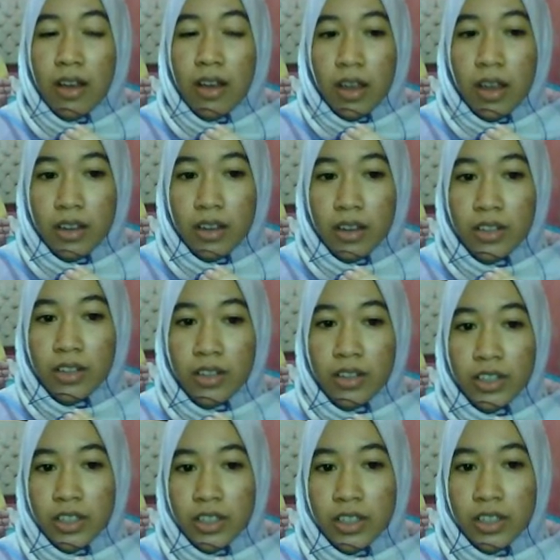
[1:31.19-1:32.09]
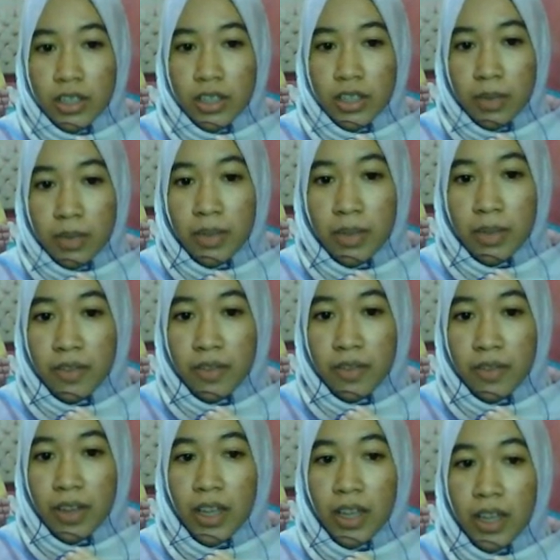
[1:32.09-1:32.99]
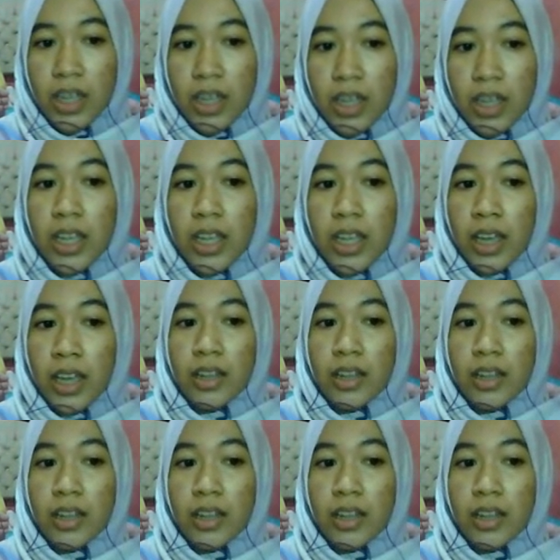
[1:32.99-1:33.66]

researcher them giving indicate